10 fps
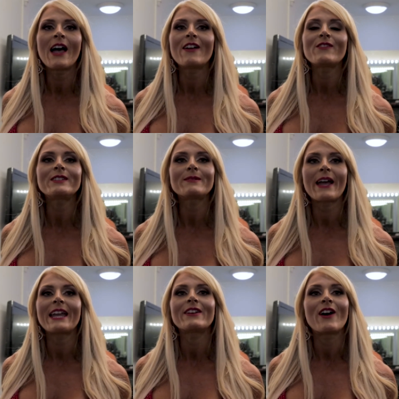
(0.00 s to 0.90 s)
I've lost
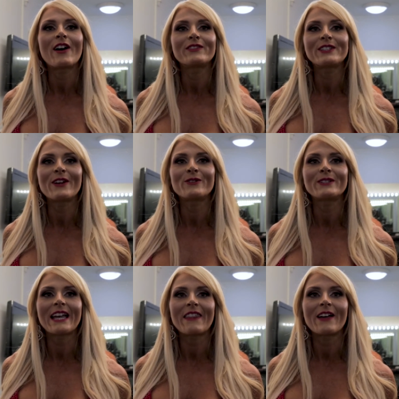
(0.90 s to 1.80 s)
about eight and a half stone
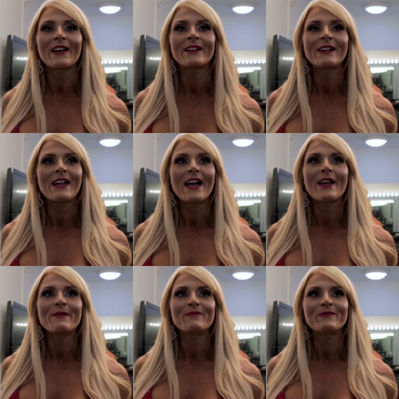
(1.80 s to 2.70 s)
altogether.
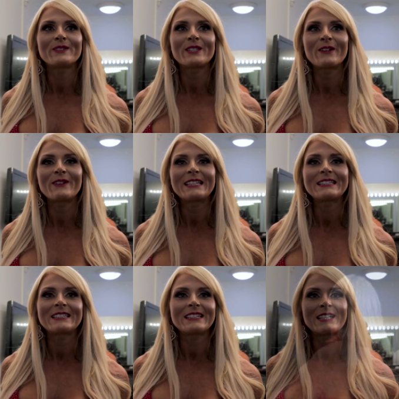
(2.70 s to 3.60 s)
Um, so
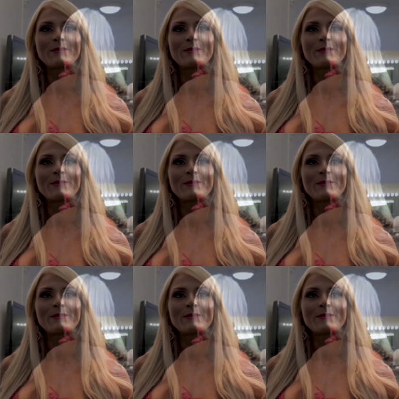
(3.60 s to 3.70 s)
it's I